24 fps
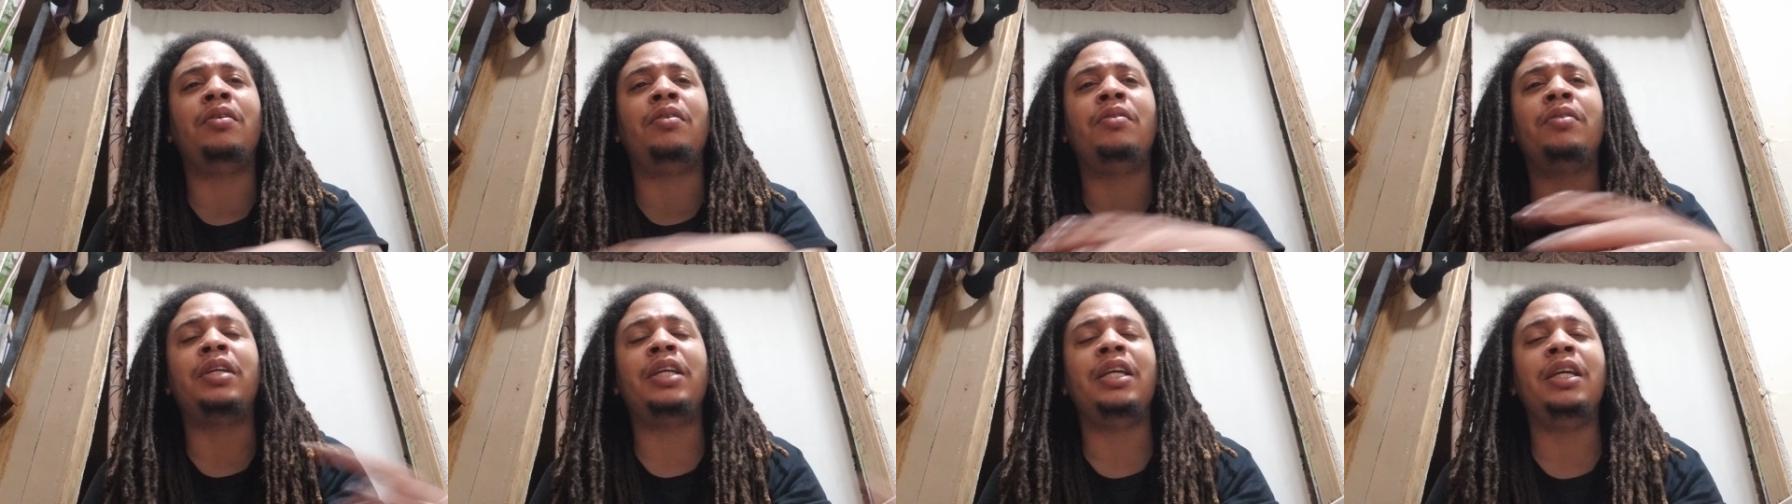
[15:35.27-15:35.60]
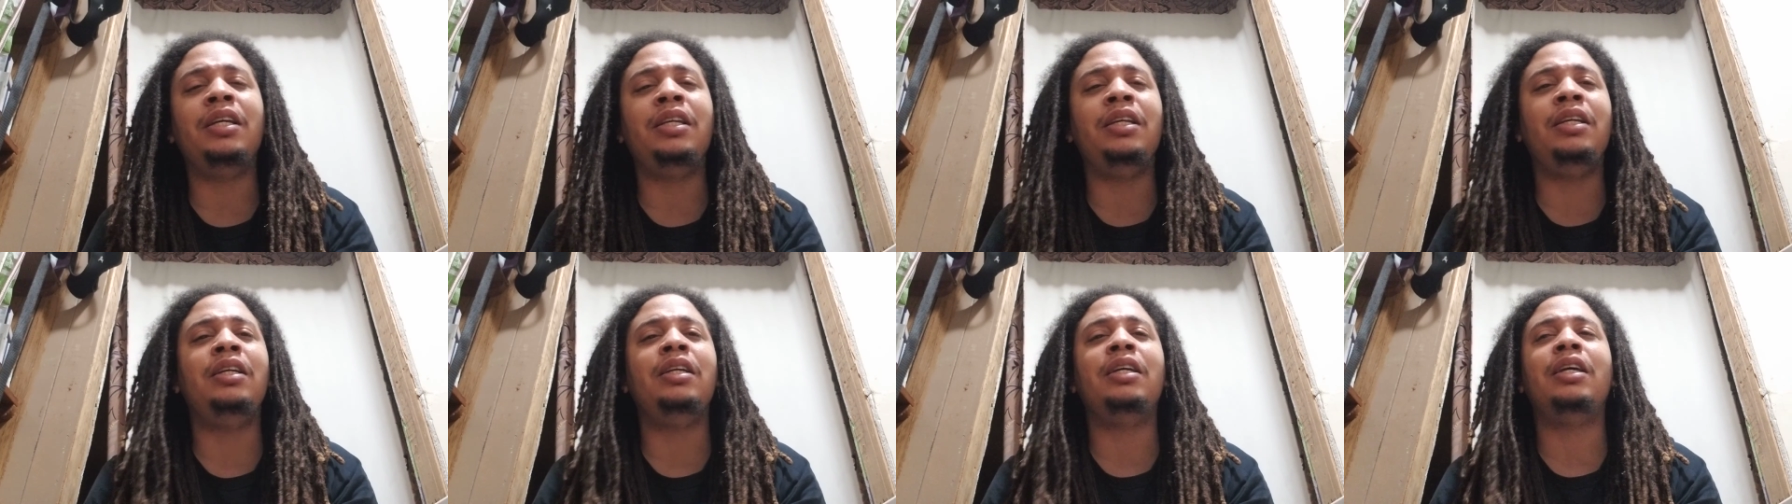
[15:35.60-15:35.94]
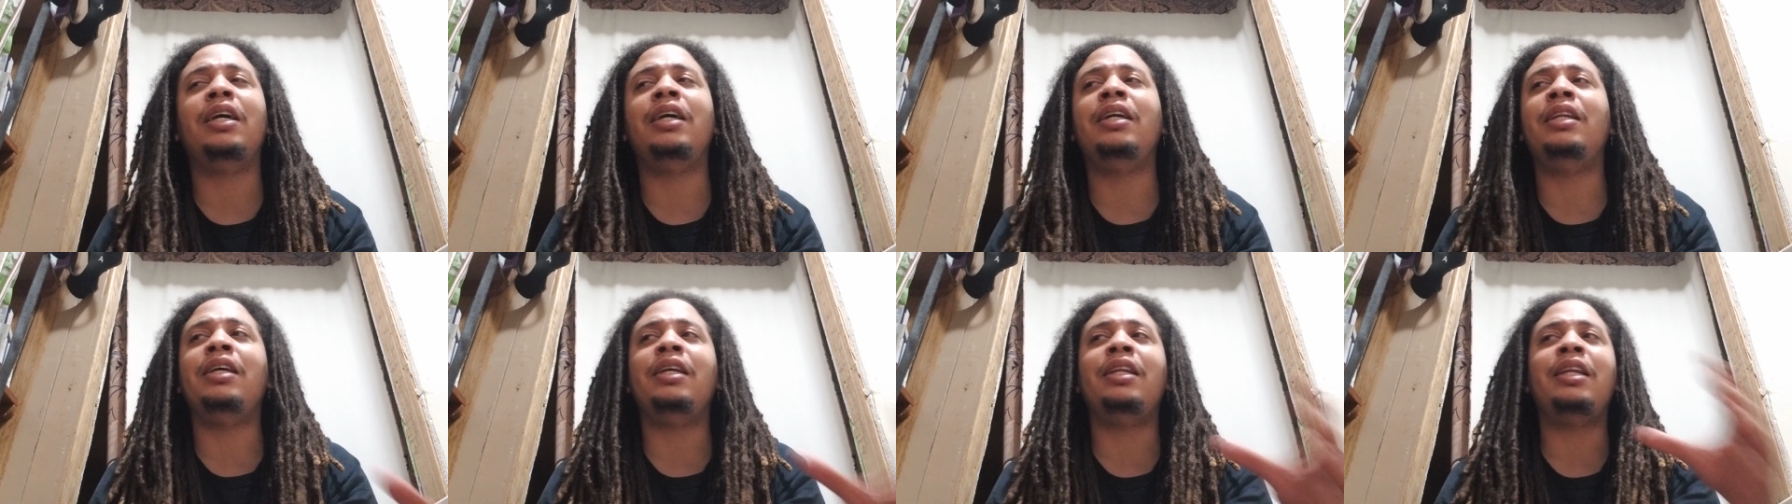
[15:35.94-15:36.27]
on Kenny,
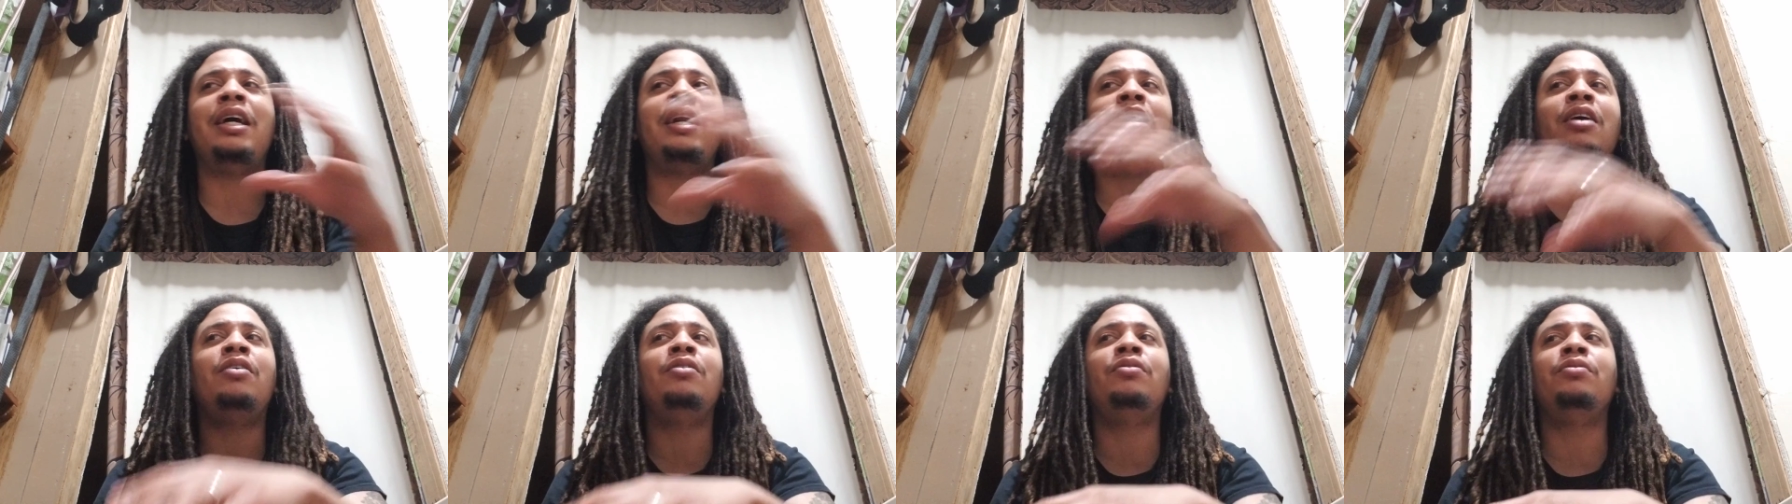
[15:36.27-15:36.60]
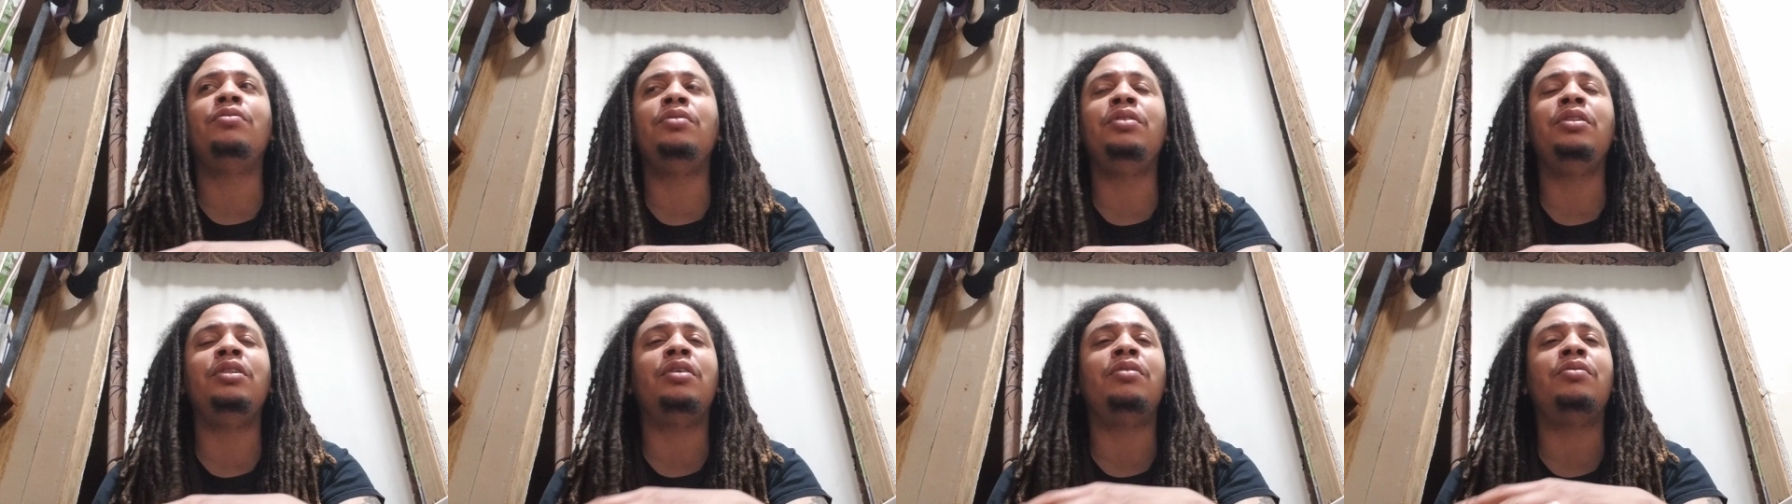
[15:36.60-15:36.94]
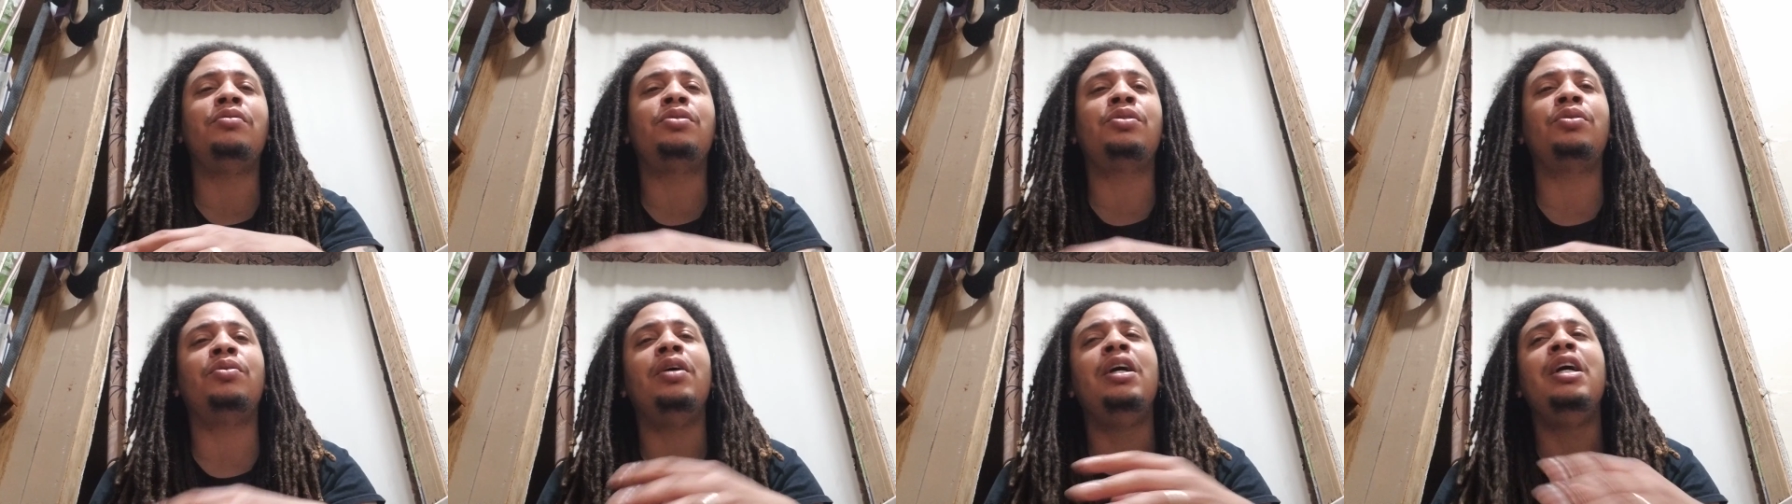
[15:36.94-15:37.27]
and then now, you
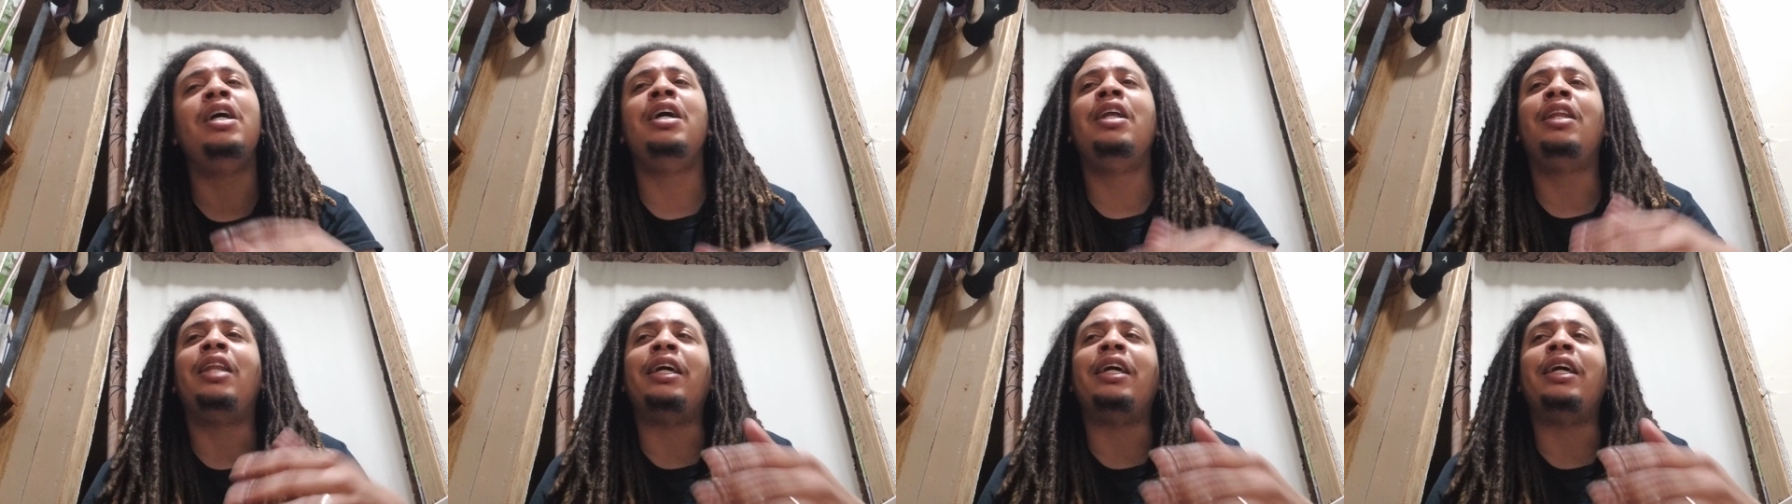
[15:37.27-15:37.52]
know, short.